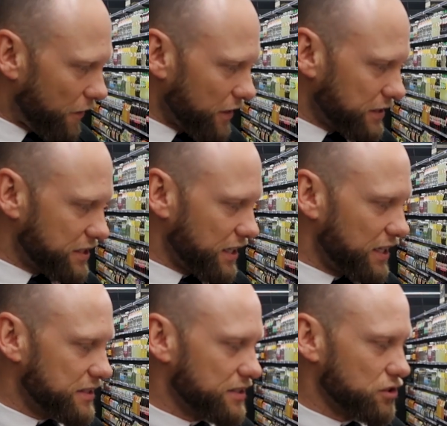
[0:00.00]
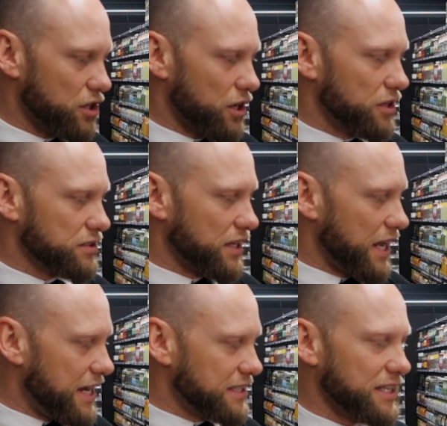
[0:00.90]
Volunteers chose
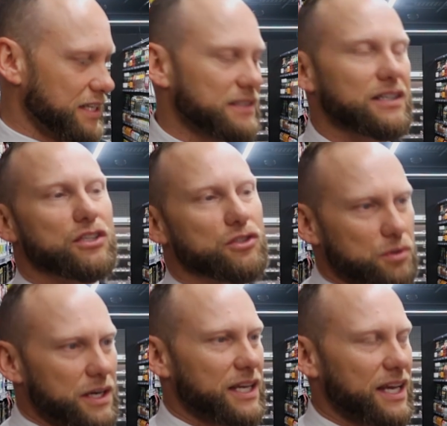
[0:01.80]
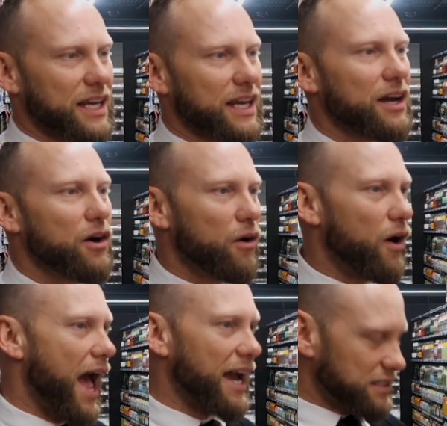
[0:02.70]
eating, drinking,
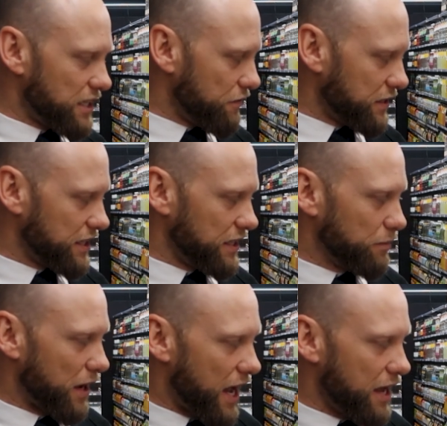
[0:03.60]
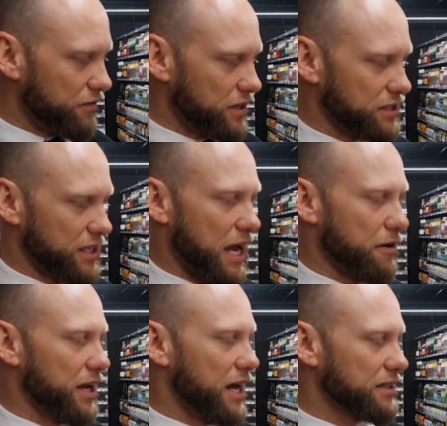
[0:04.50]
or activity behaviour to carry